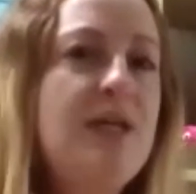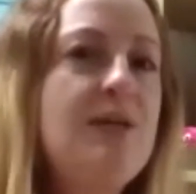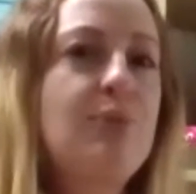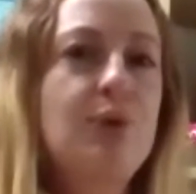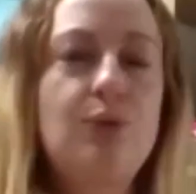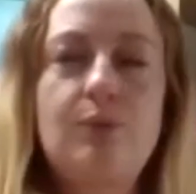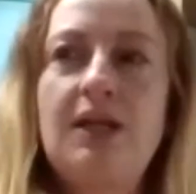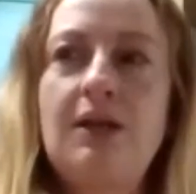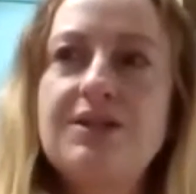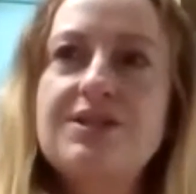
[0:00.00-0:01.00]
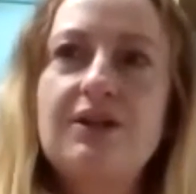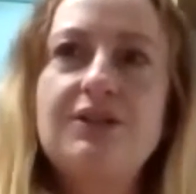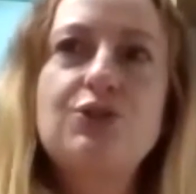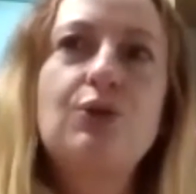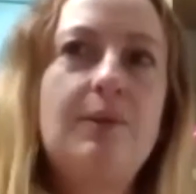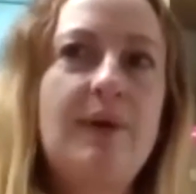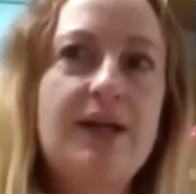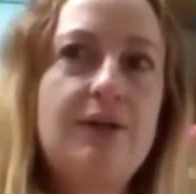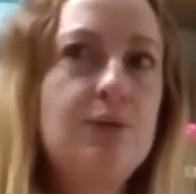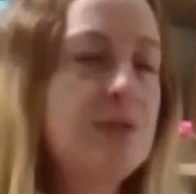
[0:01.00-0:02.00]
people when I started talking
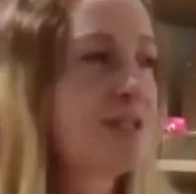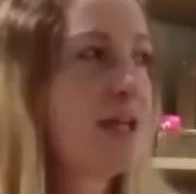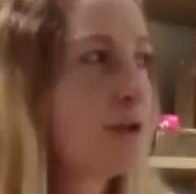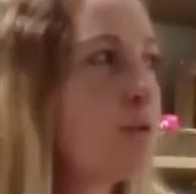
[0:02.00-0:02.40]
about it always said,